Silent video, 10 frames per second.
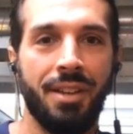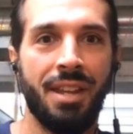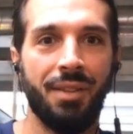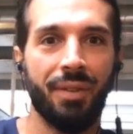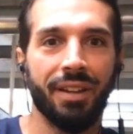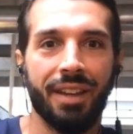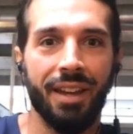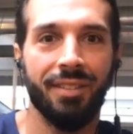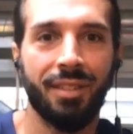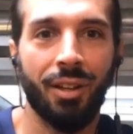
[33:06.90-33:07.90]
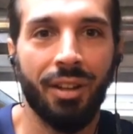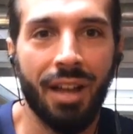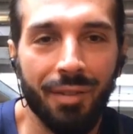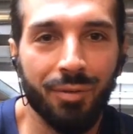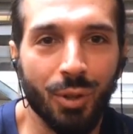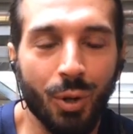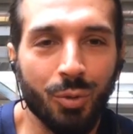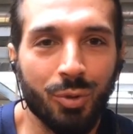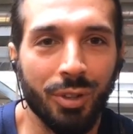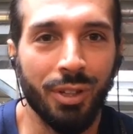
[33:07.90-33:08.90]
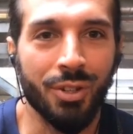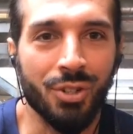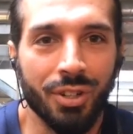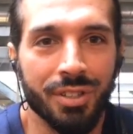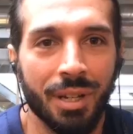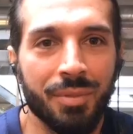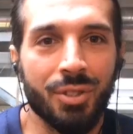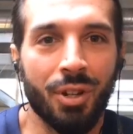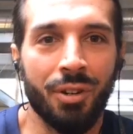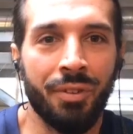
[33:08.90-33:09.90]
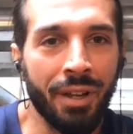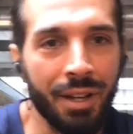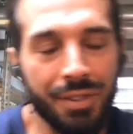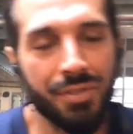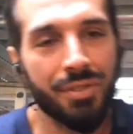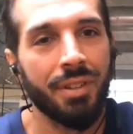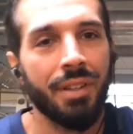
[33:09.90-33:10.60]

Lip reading: And if I can't, I'll have to go to lunch because I'm starving, guys.